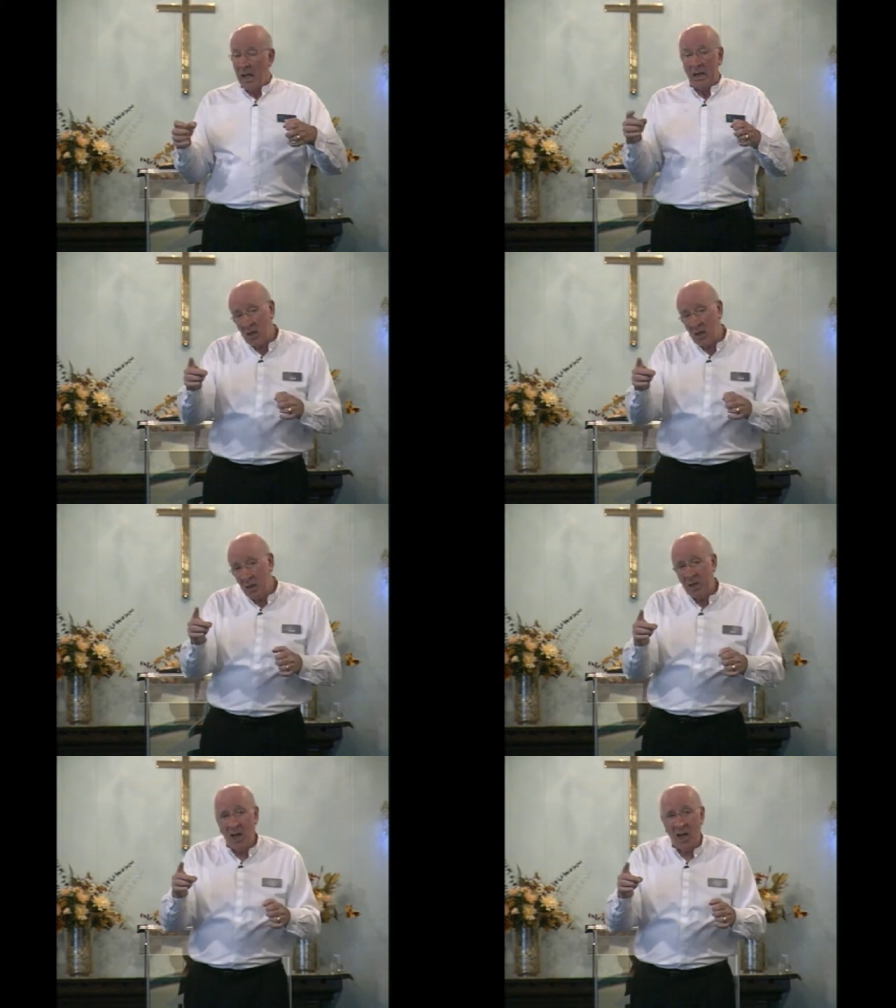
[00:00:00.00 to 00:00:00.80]
And
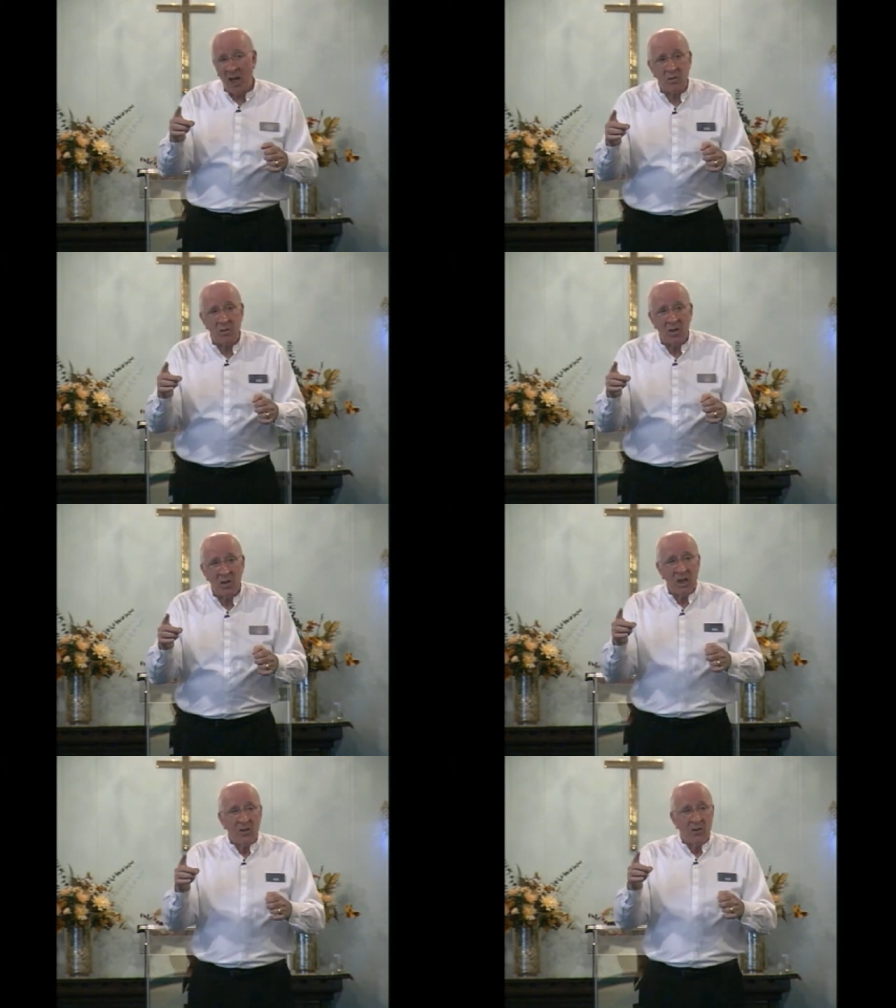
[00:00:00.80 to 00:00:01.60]
sometimes,
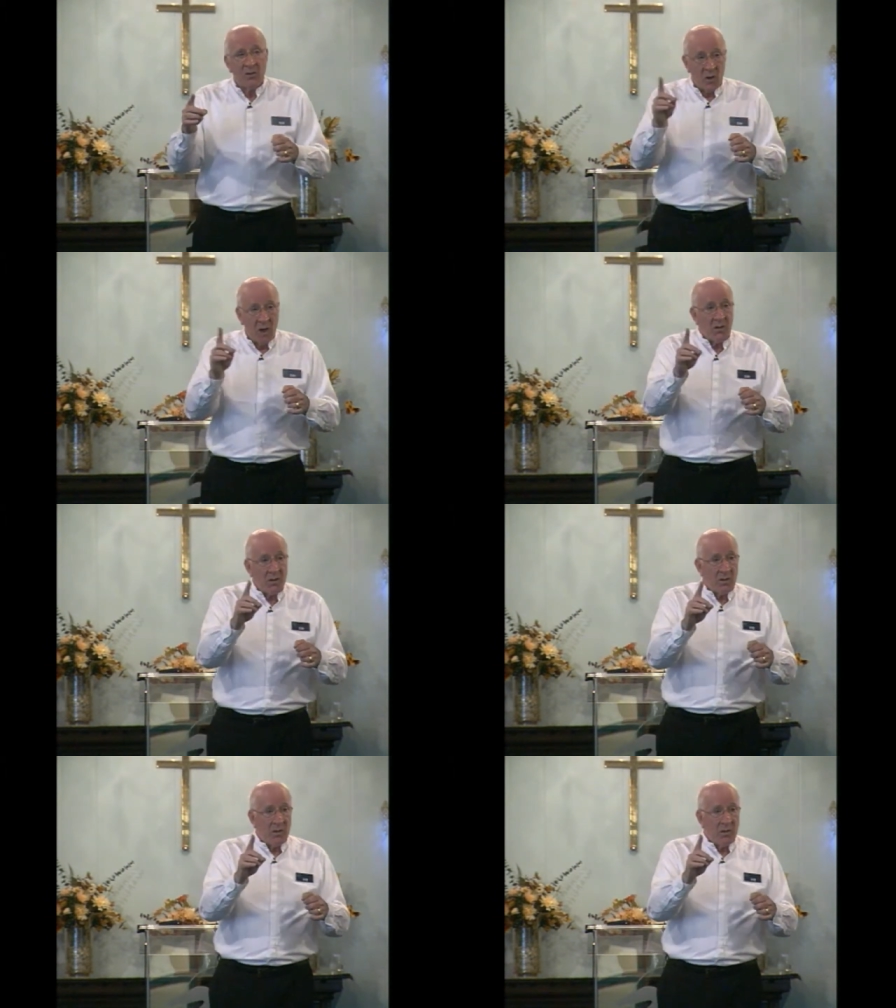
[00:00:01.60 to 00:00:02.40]
for
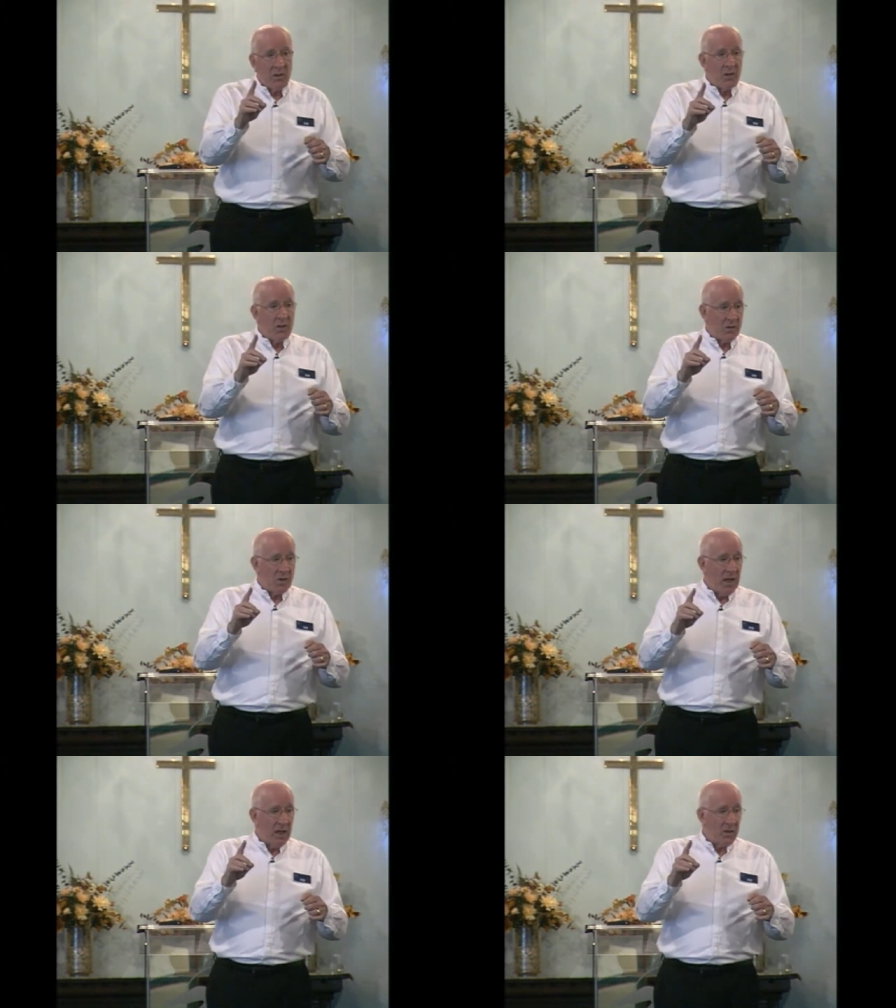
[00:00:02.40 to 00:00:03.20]
us this year
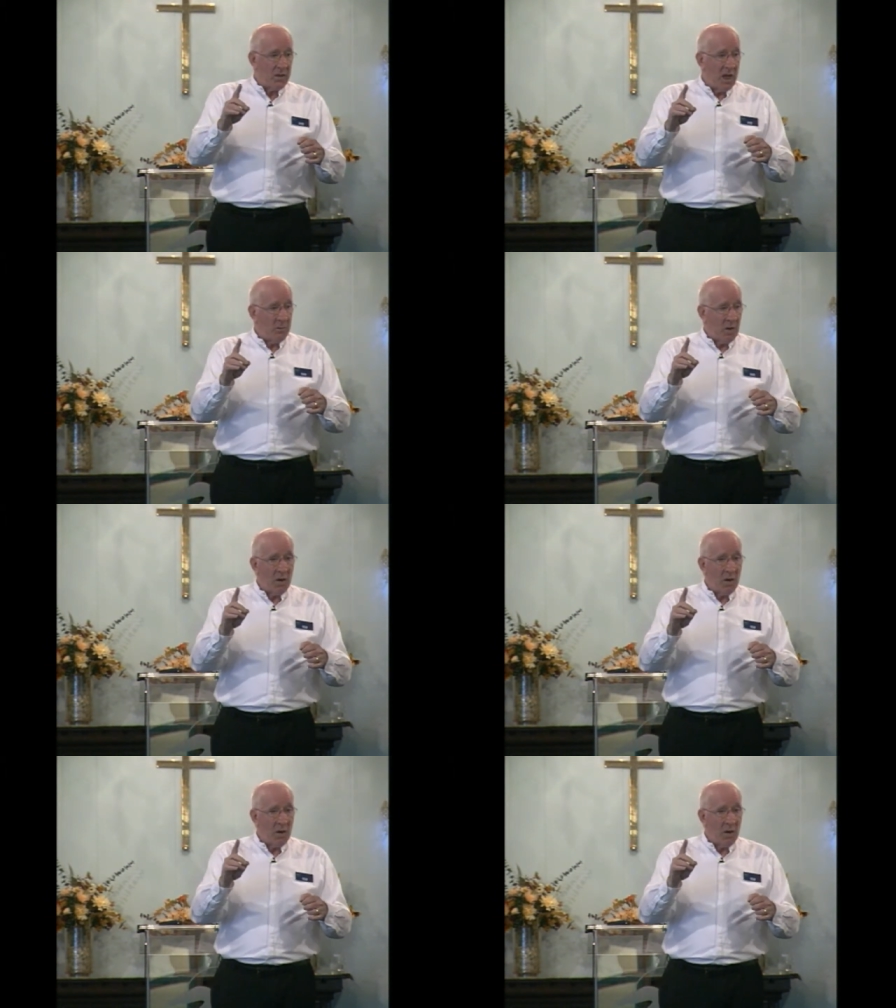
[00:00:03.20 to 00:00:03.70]
as an example,